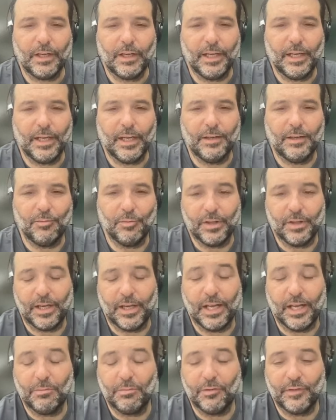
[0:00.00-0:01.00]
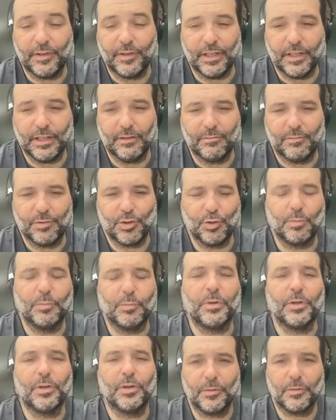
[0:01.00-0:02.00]
And with the help of their
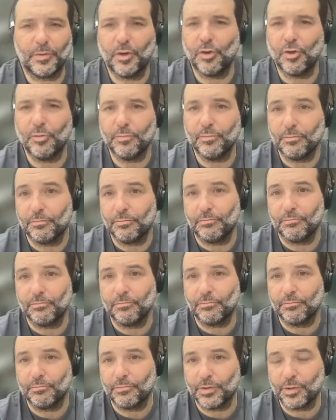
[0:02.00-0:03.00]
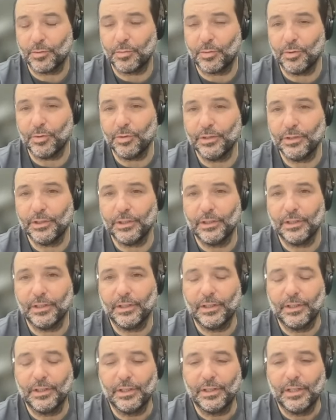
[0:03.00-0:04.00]
superb home support,
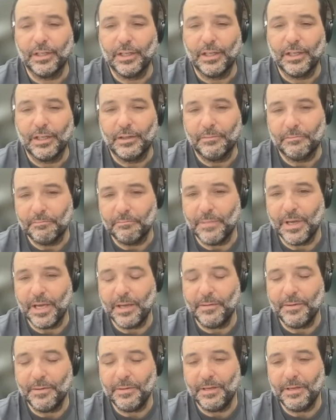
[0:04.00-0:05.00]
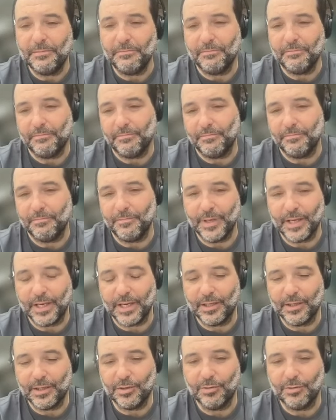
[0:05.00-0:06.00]
maybe they
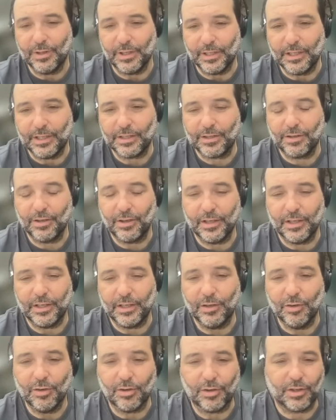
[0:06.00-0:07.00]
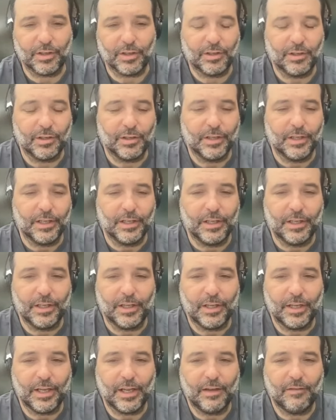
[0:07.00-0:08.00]
can do it. They certainly look
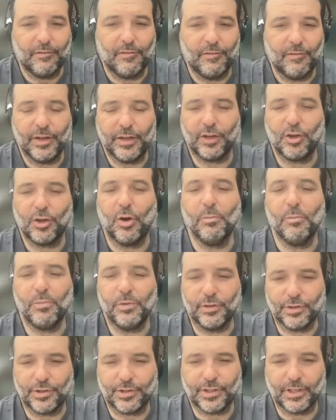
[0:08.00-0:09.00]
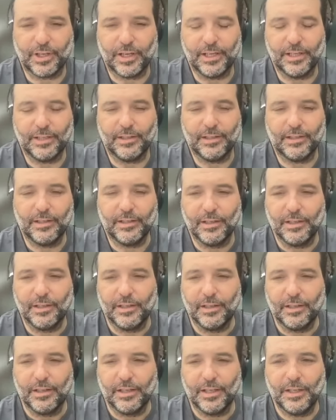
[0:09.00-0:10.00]
a very accomplished side
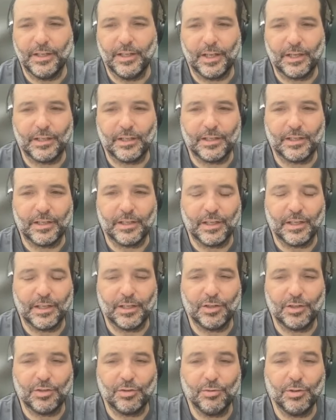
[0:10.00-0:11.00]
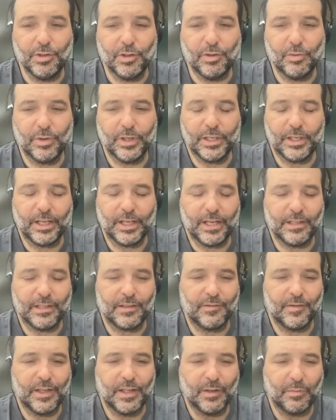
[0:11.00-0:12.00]
in that 2-0 win against
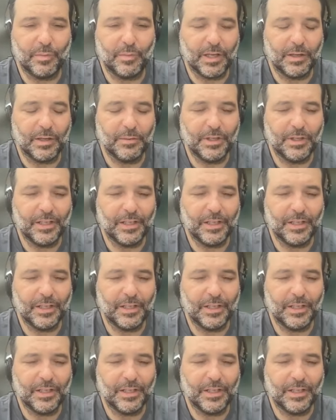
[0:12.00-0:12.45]
Werder Bremen.